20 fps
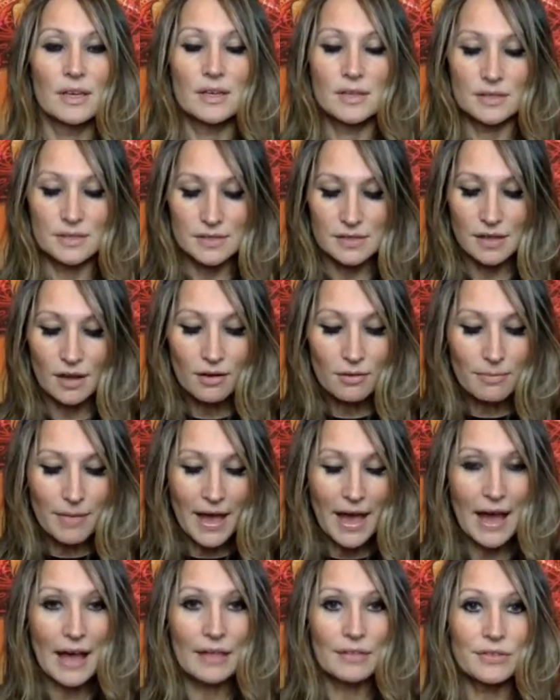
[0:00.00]
salt
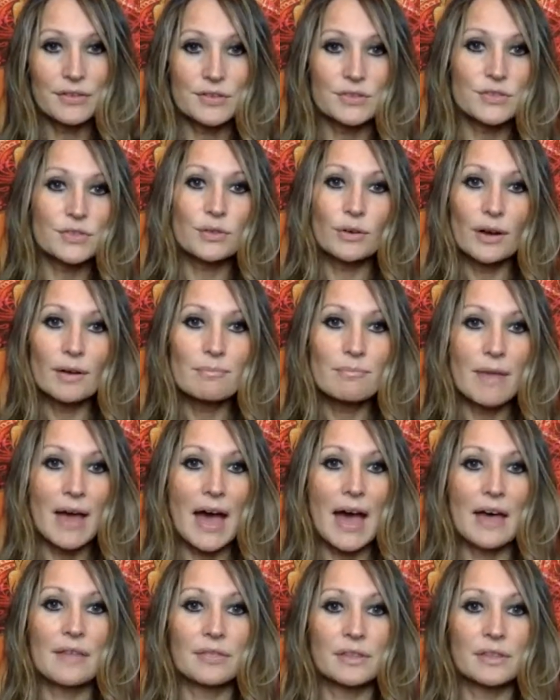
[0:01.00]
bath, scrub bath,